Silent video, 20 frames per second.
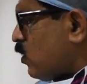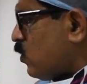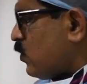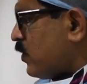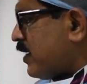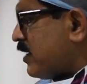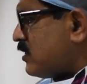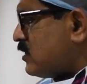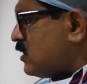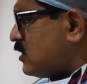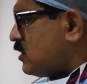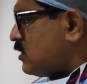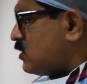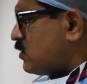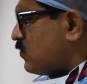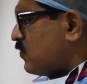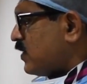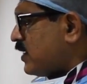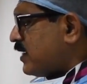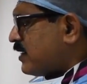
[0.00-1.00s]
Now you can see
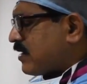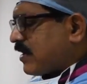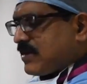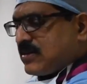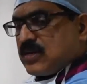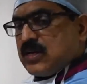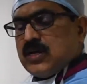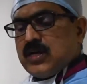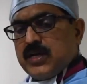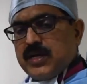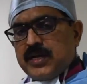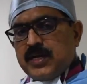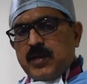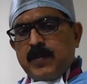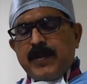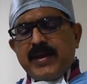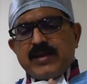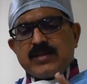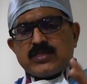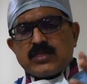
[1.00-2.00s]
this is very tight.
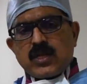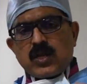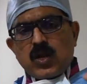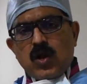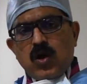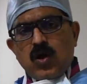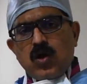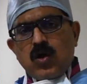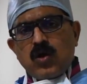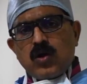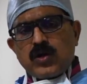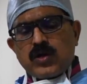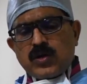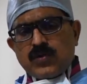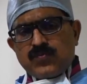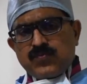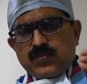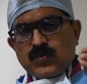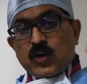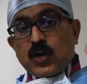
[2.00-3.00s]
It means a lot
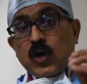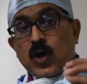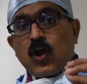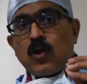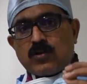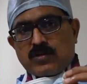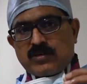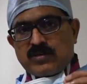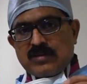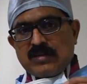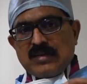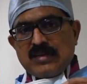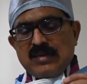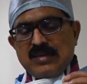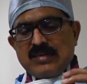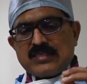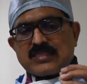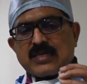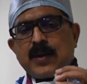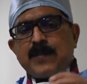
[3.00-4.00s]
of clot
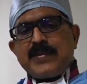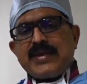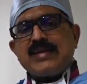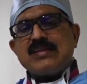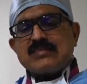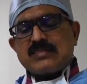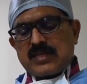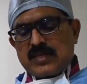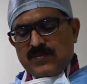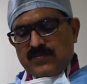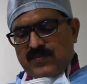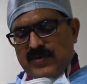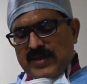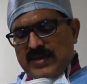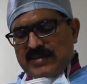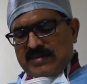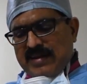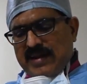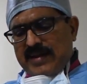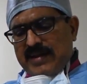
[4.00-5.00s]
is coming inside,
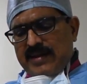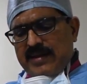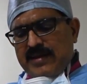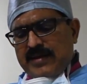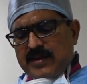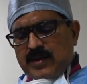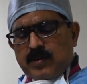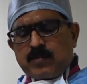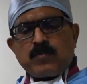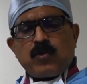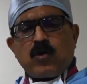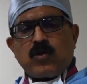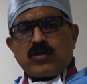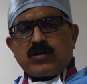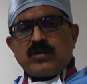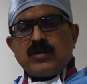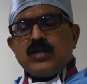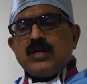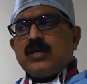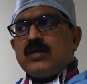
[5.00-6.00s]
very tight
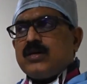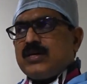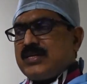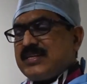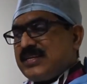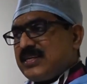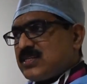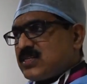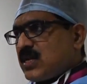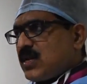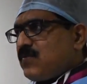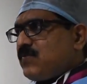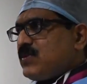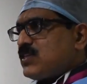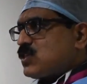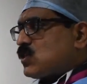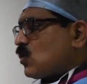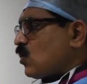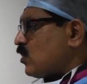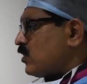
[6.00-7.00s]
block. Initially
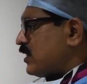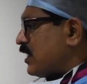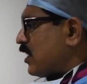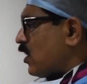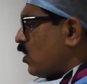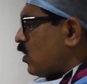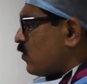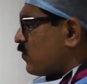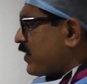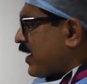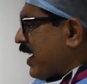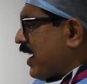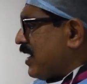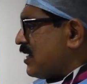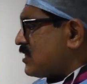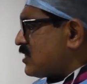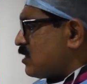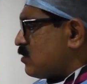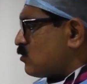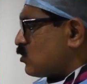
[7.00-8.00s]
we thought there are a lot of
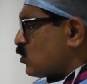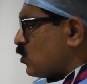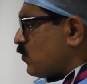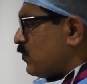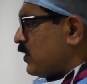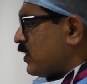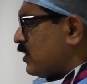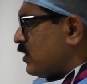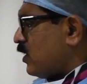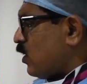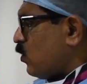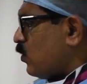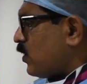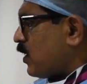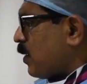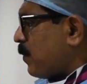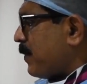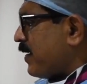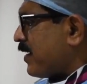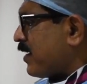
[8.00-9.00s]
calcium, so now you
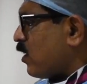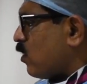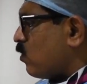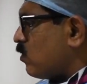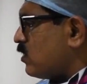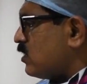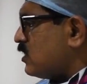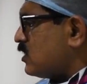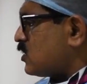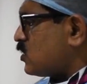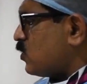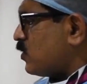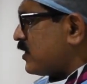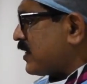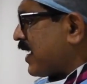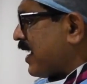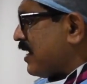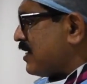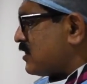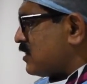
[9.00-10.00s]
can make out this is not
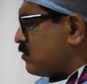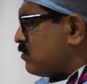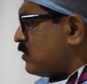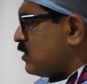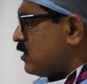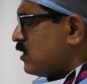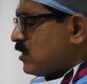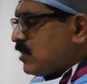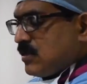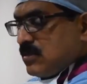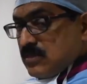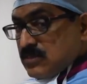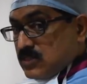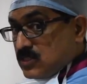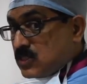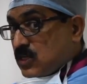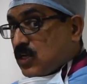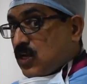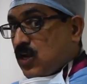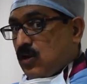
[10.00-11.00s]
the calcium,
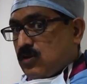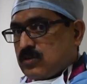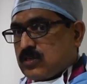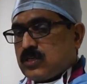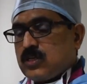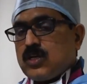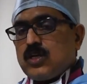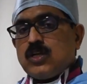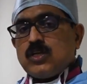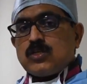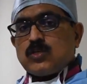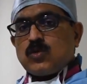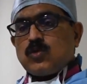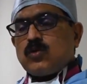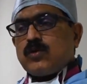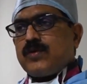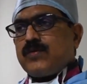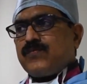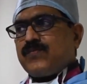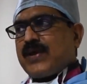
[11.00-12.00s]
this is the clot.
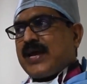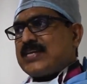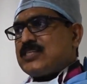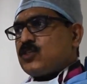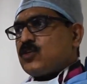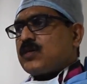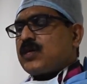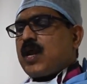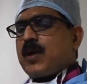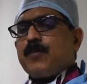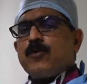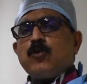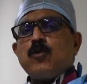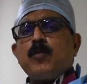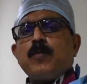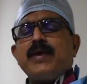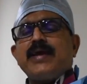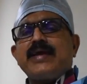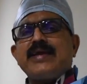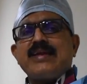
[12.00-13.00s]
So if angiogram, you
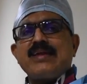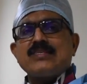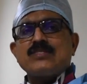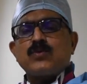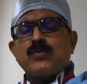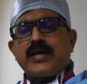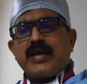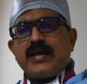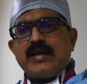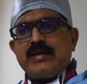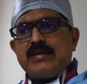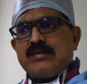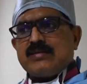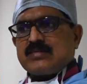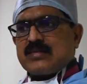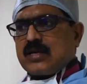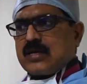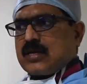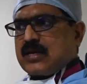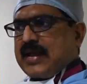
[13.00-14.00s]
will make it as okay, it
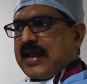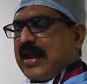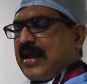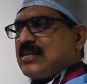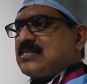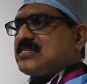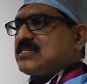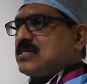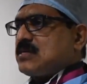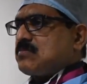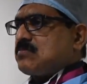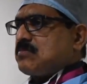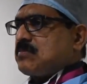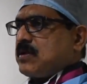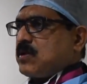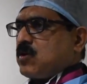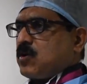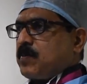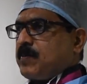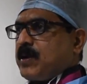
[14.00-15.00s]
is a calcium,
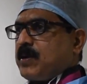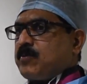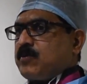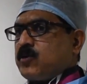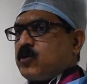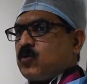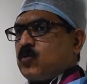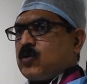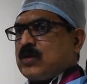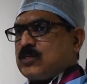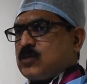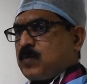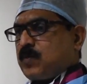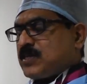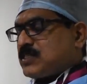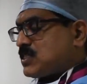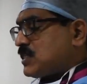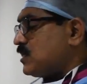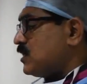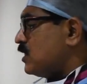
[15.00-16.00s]
may not be able to do
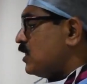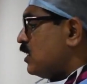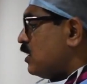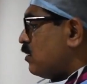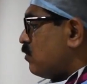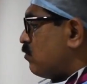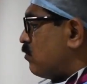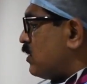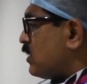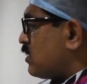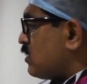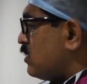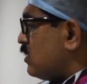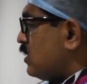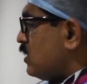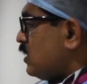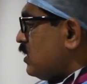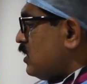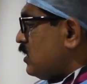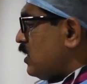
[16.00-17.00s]
angioplasty, but
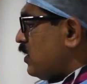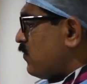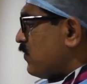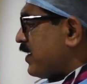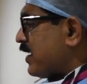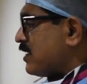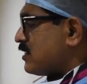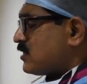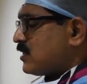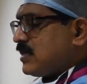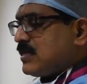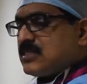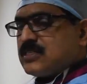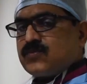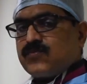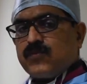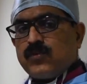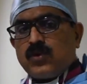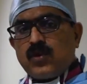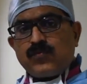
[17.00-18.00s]
here we can see it
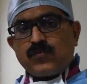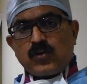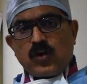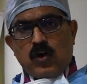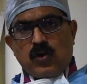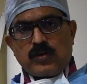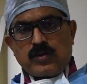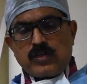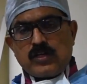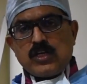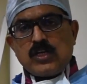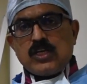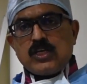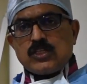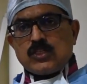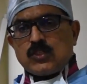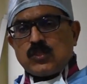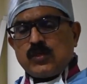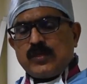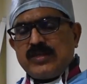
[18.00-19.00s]
is full of clot.
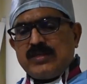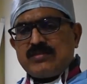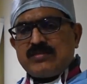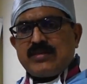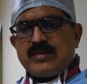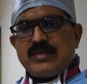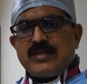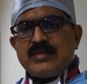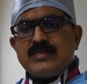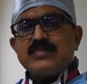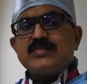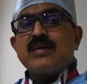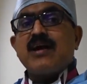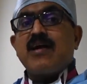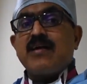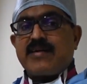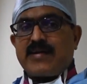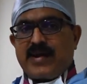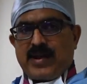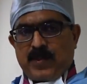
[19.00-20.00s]
So it is a
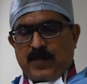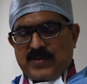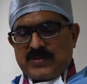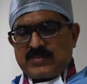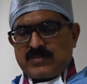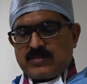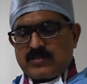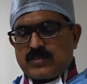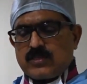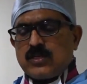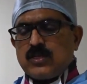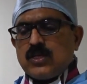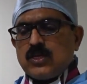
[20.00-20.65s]
heart attack patient.